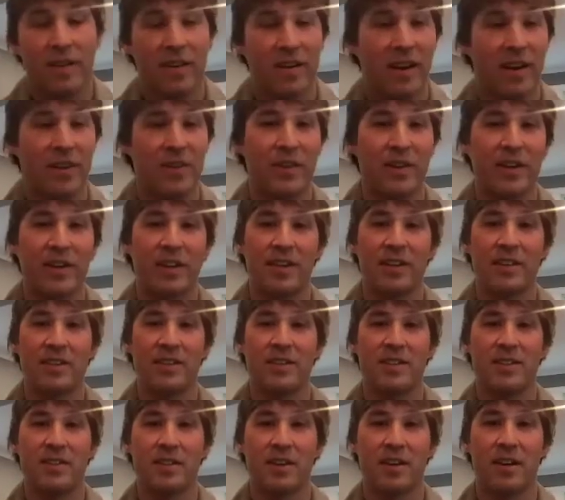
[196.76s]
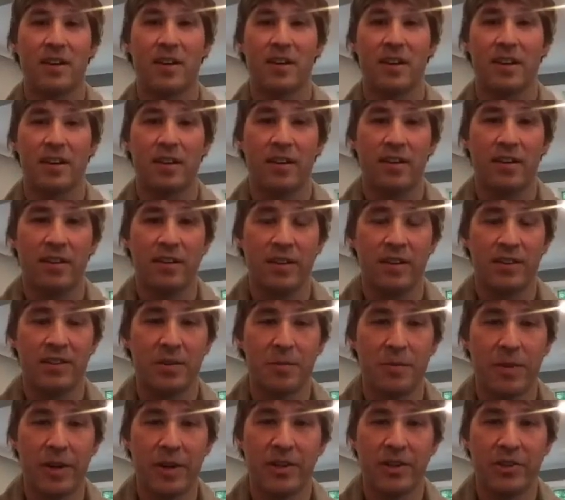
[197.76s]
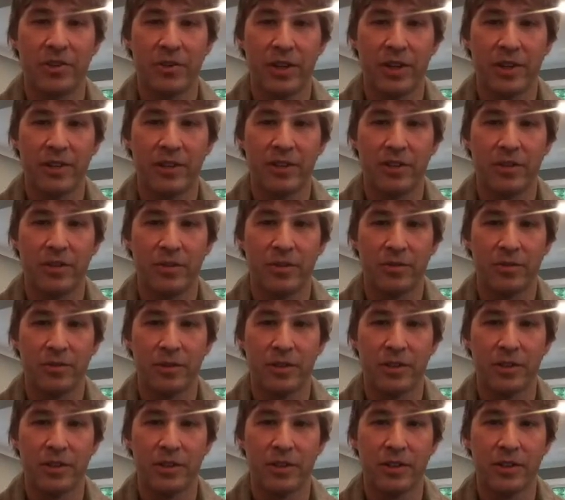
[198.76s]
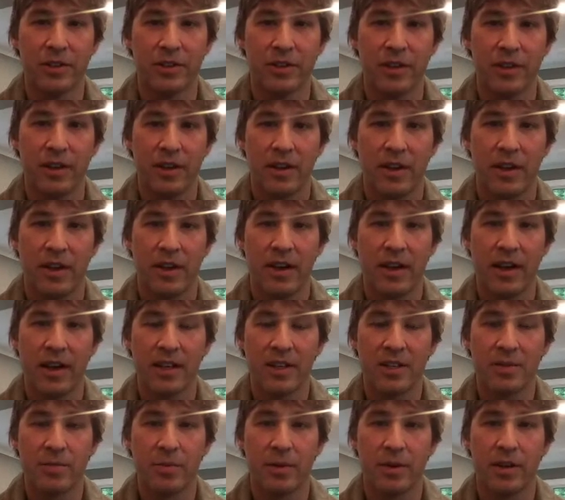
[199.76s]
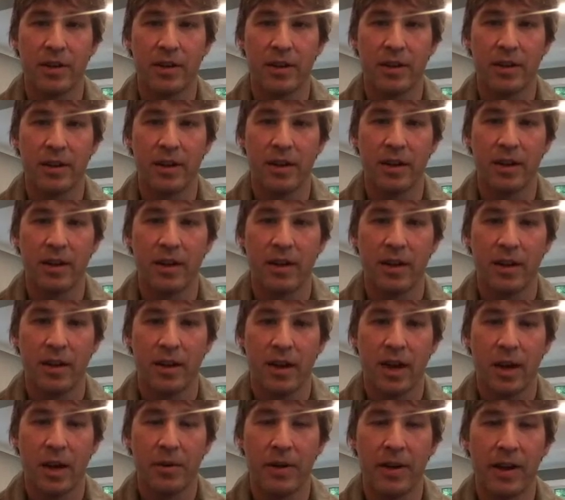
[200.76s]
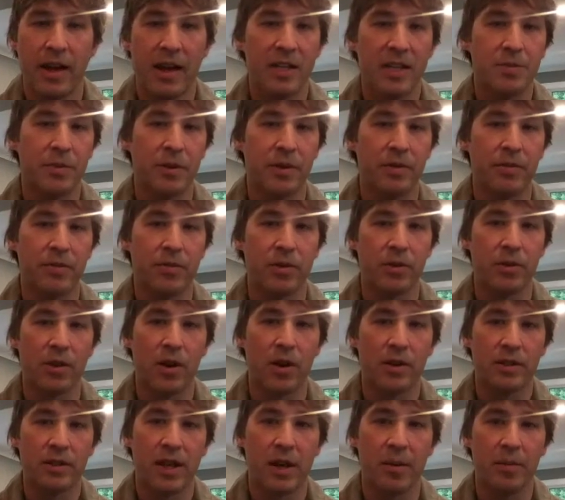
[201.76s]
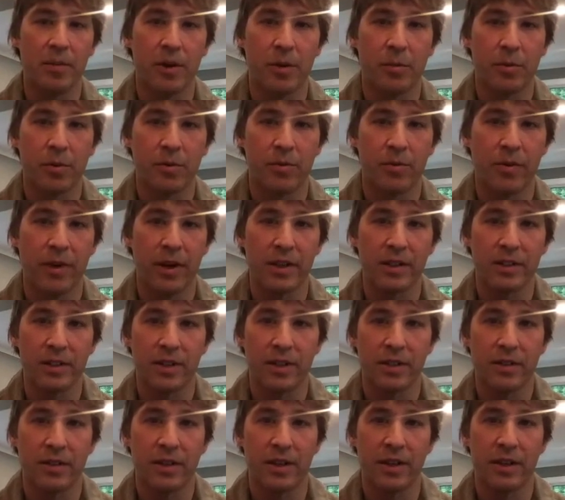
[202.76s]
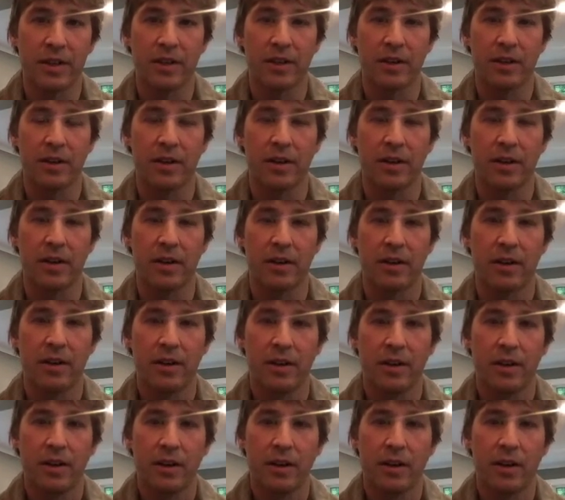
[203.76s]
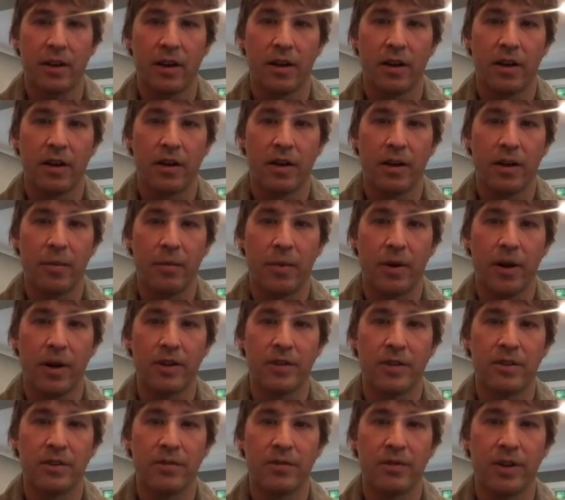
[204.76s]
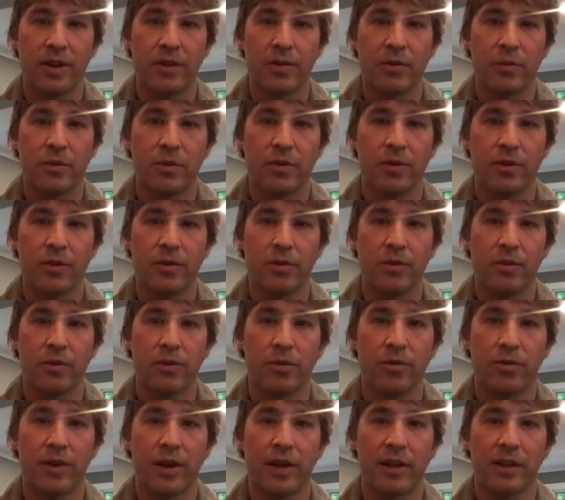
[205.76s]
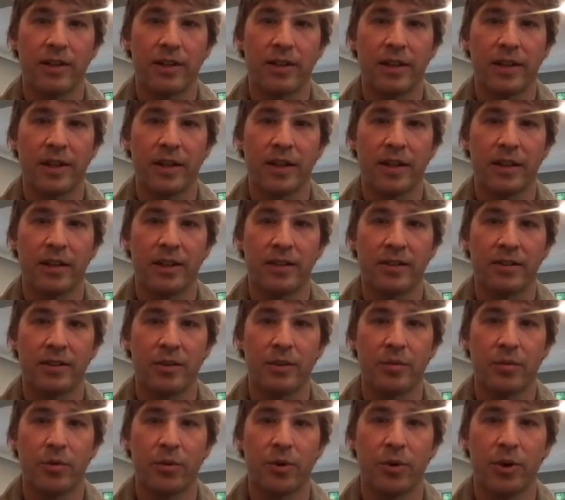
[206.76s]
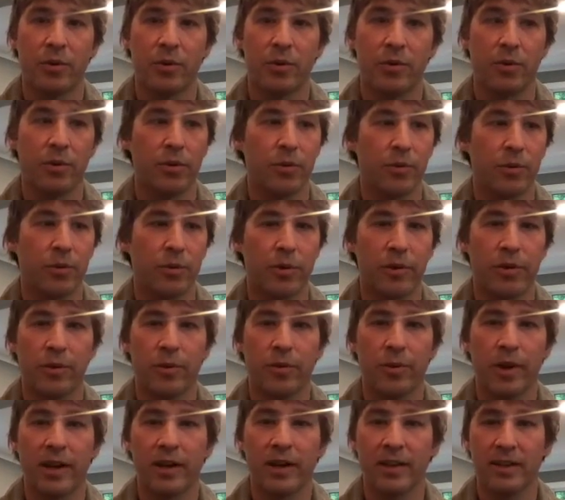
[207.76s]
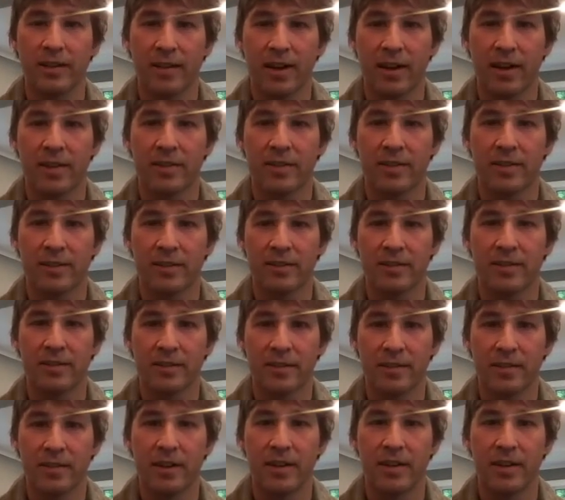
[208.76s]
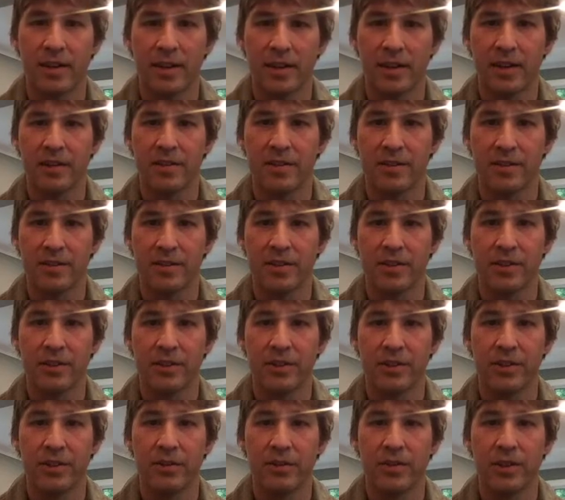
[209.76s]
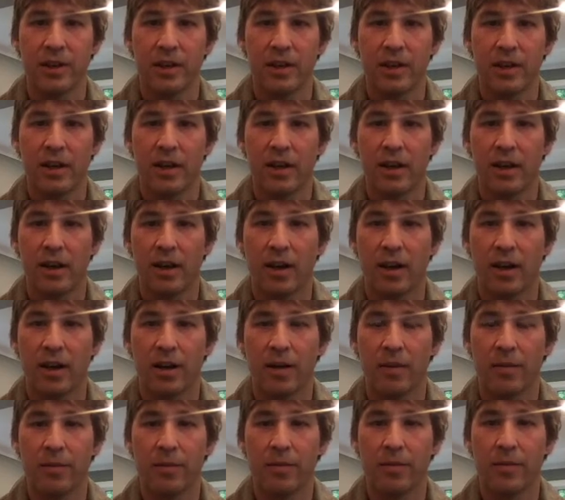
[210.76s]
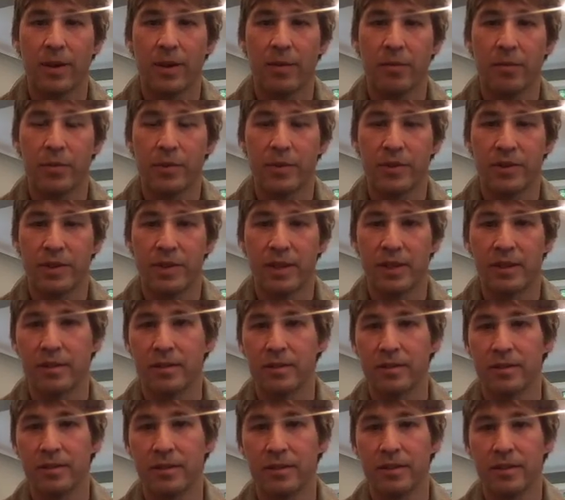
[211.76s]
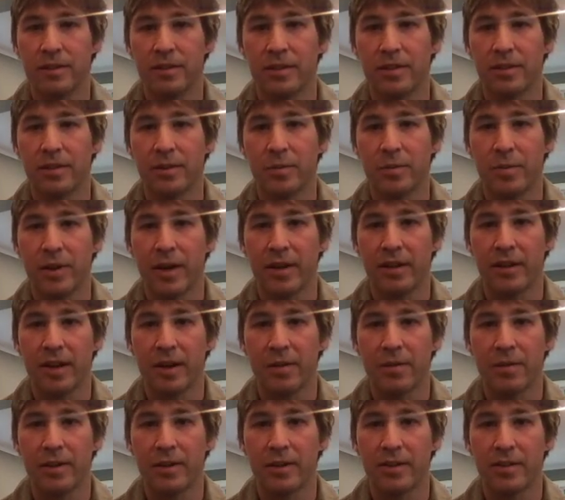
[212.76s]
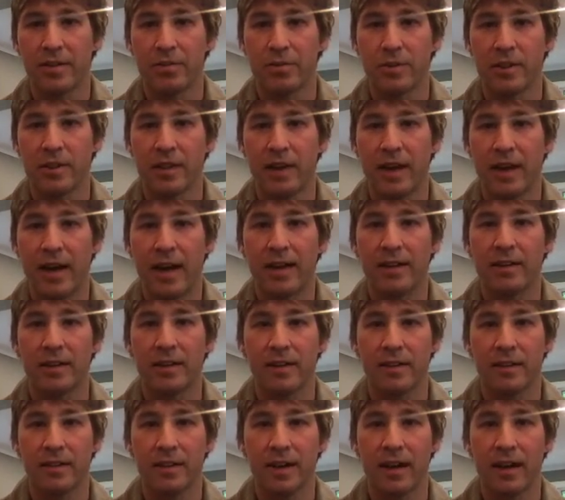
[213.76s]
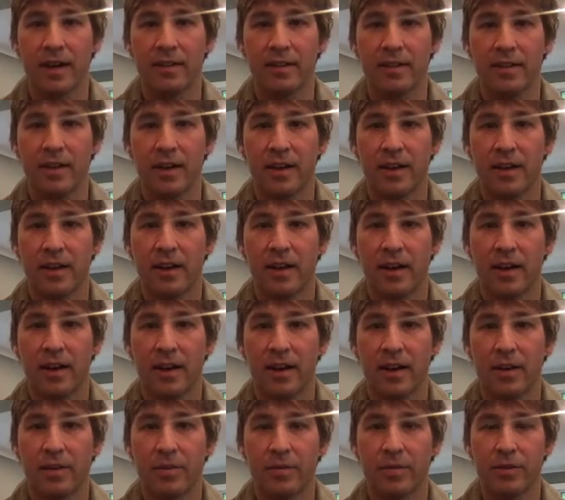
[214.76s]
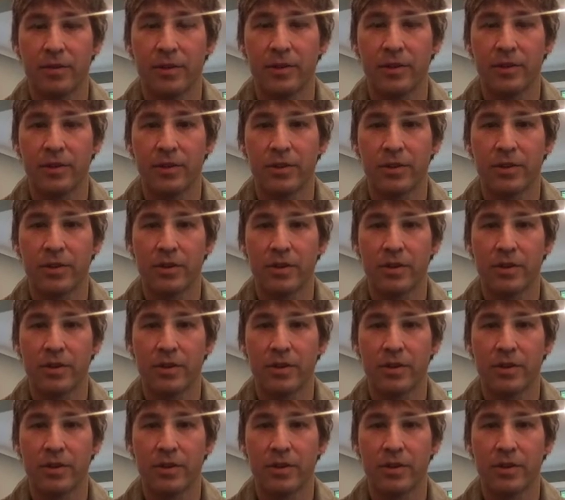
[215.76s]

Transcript: I think it's a major issue for sure, and has been. I mean, it has been for a long time in our profession. I think on a positive end, we're finally getting to the point where we are recognizing that it is an issue, and particularly, the pandemic has really highlighted that for sure.